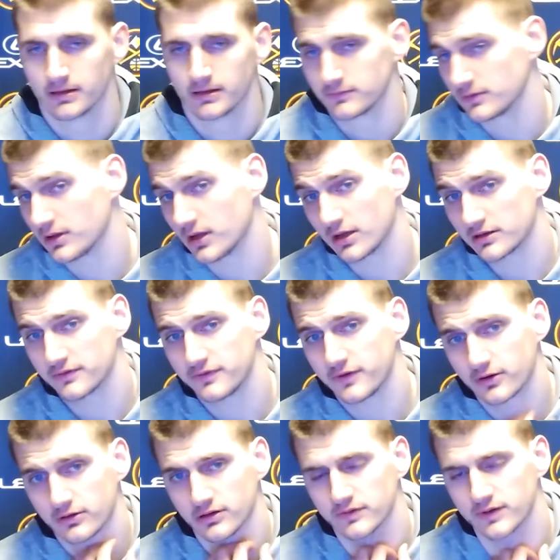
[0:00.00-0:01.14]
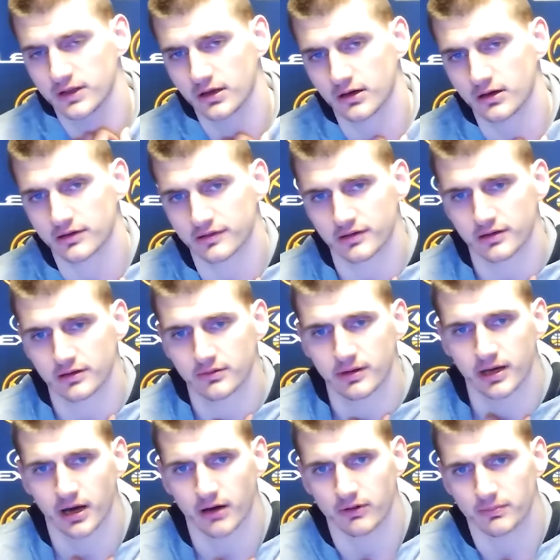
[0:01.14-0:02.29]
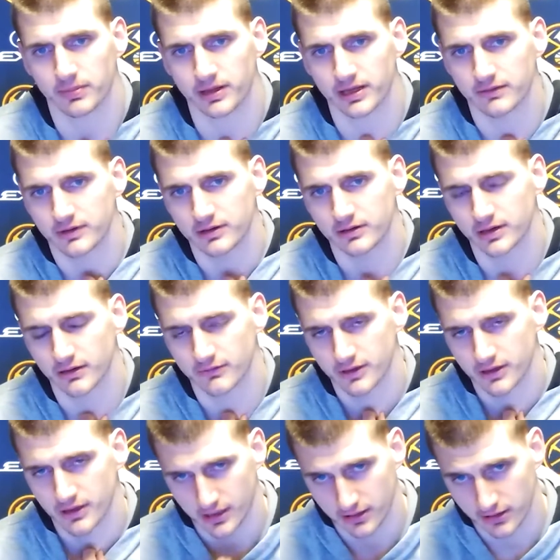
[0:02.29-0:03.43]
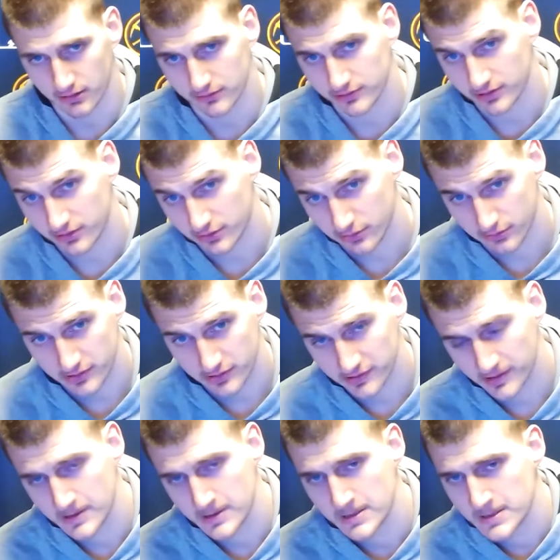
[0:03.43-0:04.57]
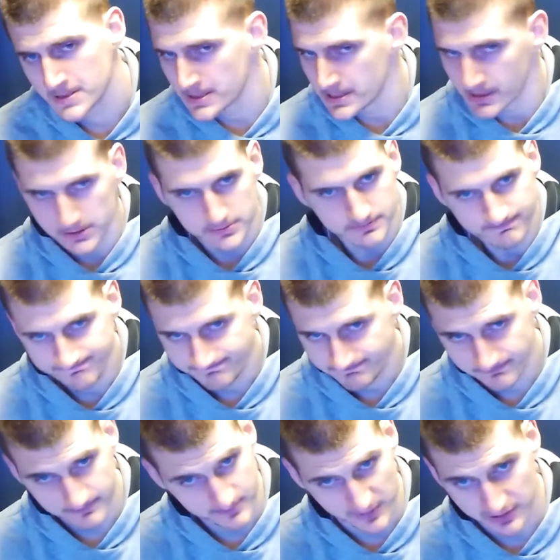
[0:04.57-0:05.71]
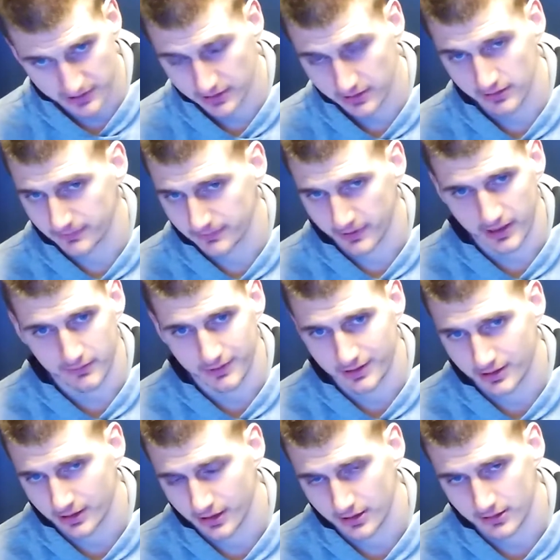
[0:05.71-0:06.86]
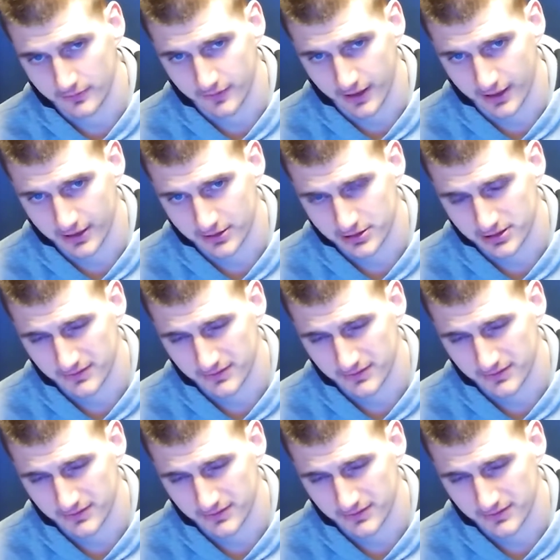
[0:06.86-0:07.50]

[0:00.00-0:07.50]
We lost the focus. We lost the way how we played. We had a lot of turnovers. We didn't play with a lot of energy.